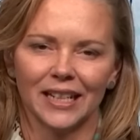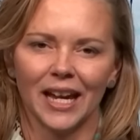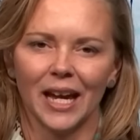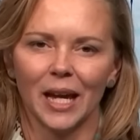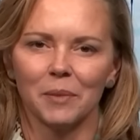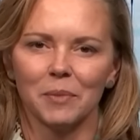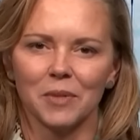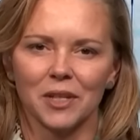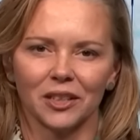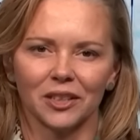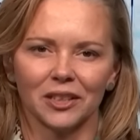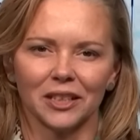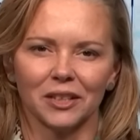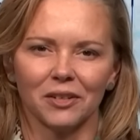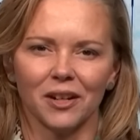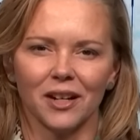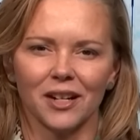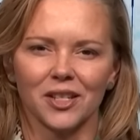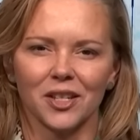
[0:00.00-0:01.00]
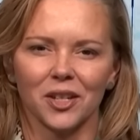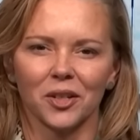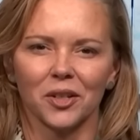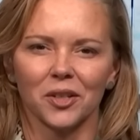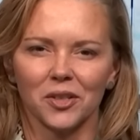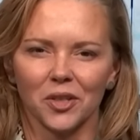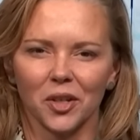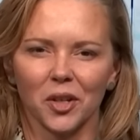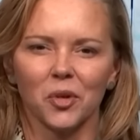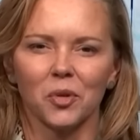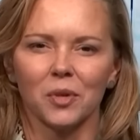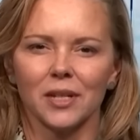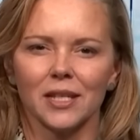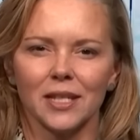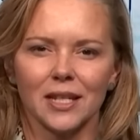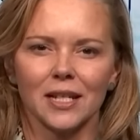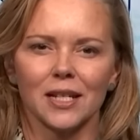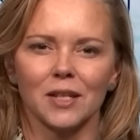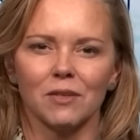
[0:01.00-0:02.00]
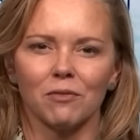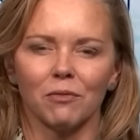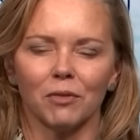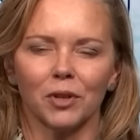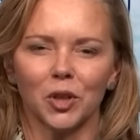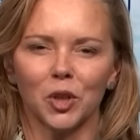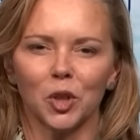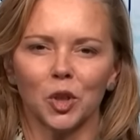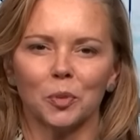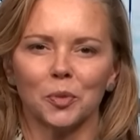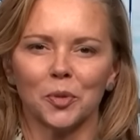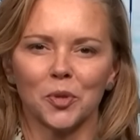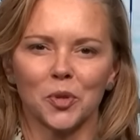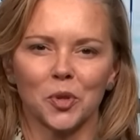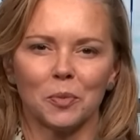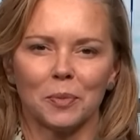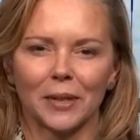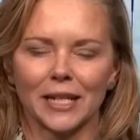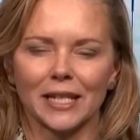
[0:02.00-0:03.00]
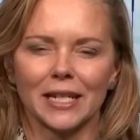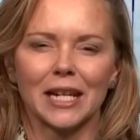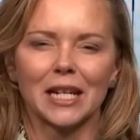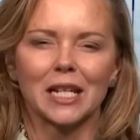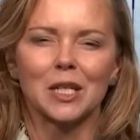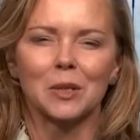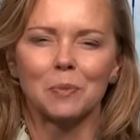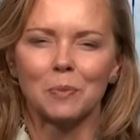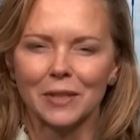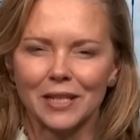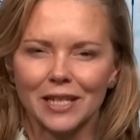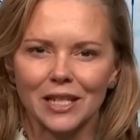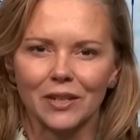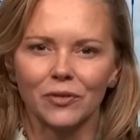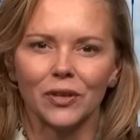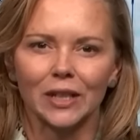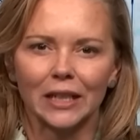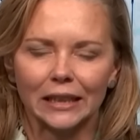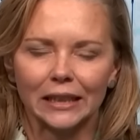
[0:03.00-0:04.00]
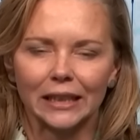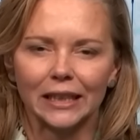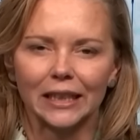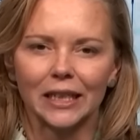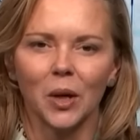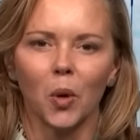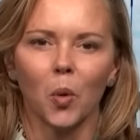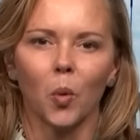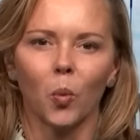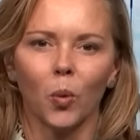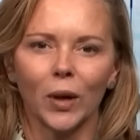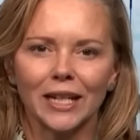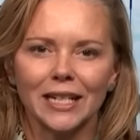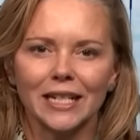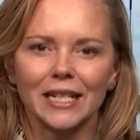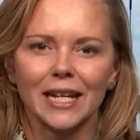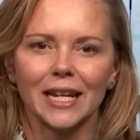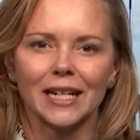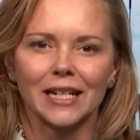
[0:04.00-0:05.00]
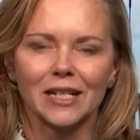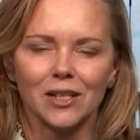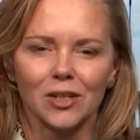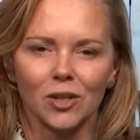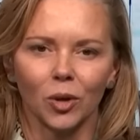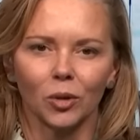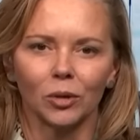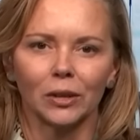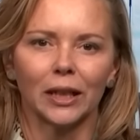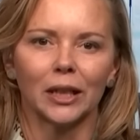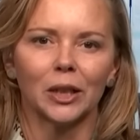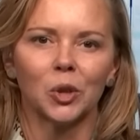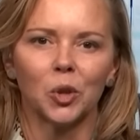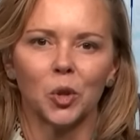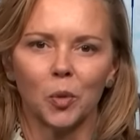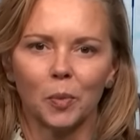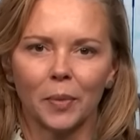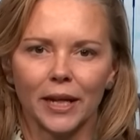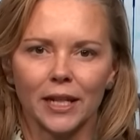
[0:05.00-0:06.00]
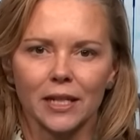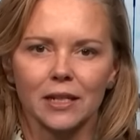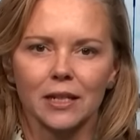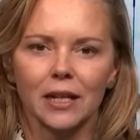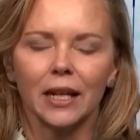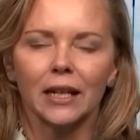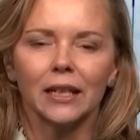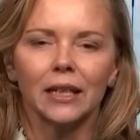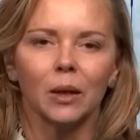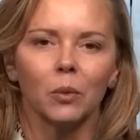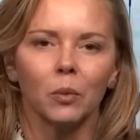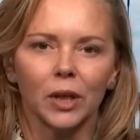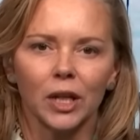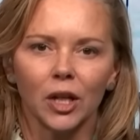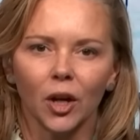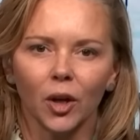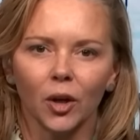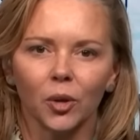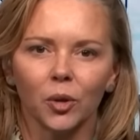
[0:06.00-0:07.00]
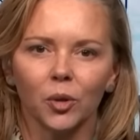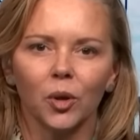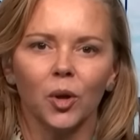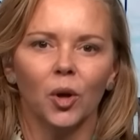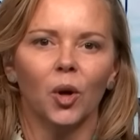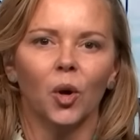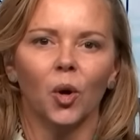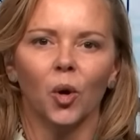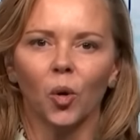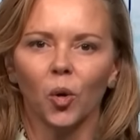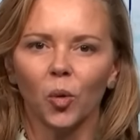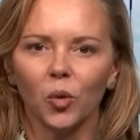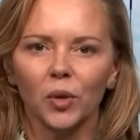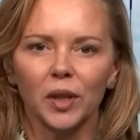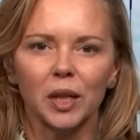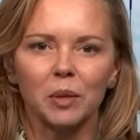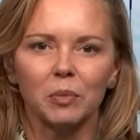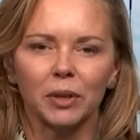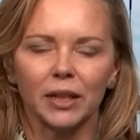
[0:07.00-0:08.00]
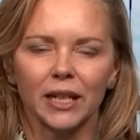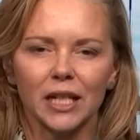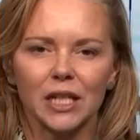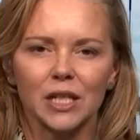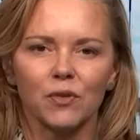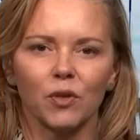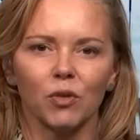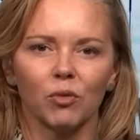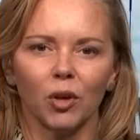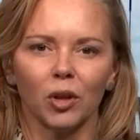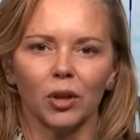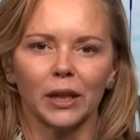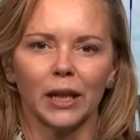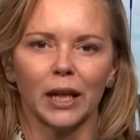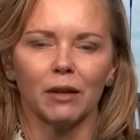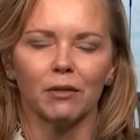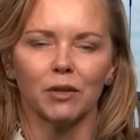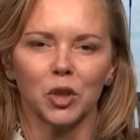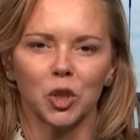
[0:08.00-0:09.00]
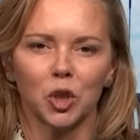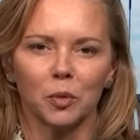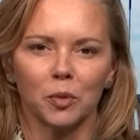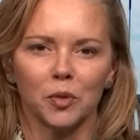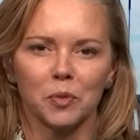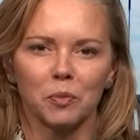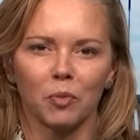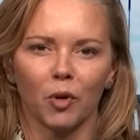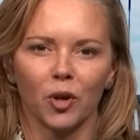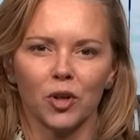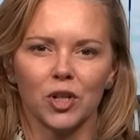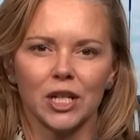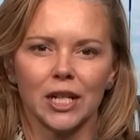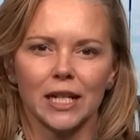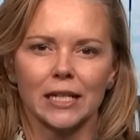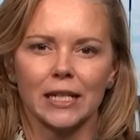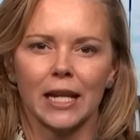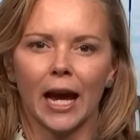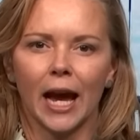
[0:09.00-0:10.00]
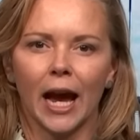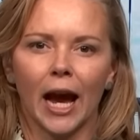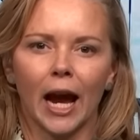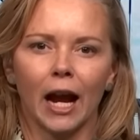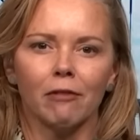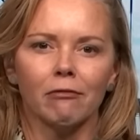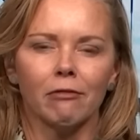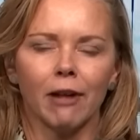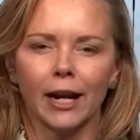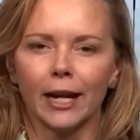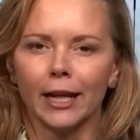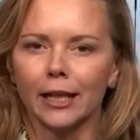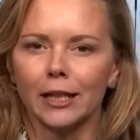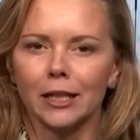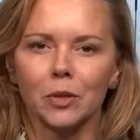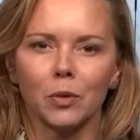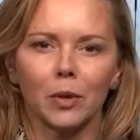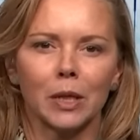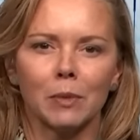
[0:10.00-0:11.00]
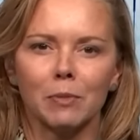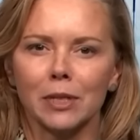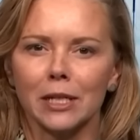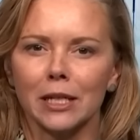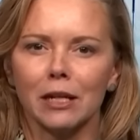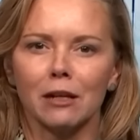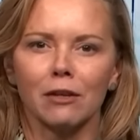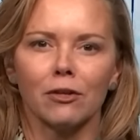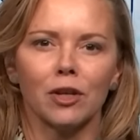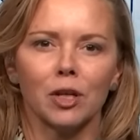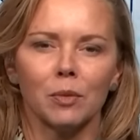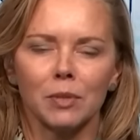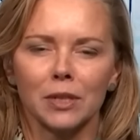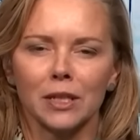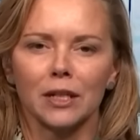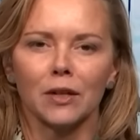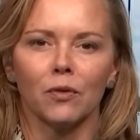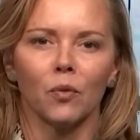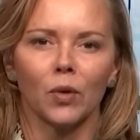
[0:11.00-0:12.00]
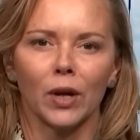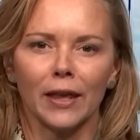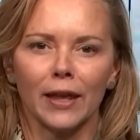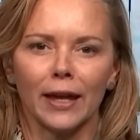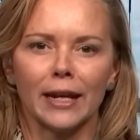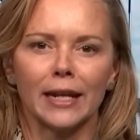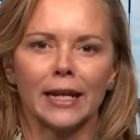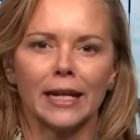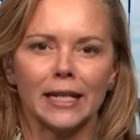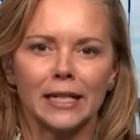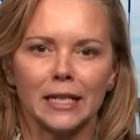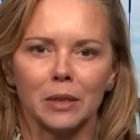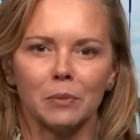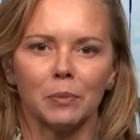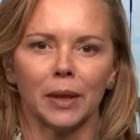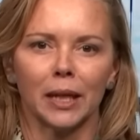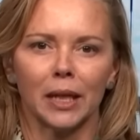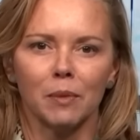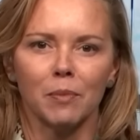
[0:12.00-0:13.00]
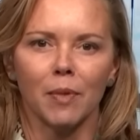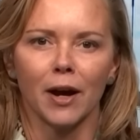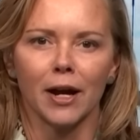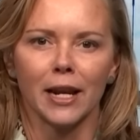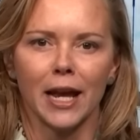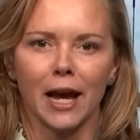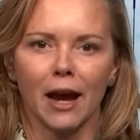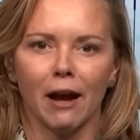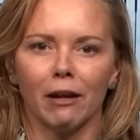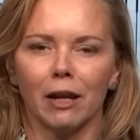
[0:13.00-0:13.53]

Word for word: Absolutely right. So, so Chris is renewables or bust, and specifically wind and solar or bust. And yet we know all their plans for rolling out renewables projects are running at 20%, 30% of where they need to be by now.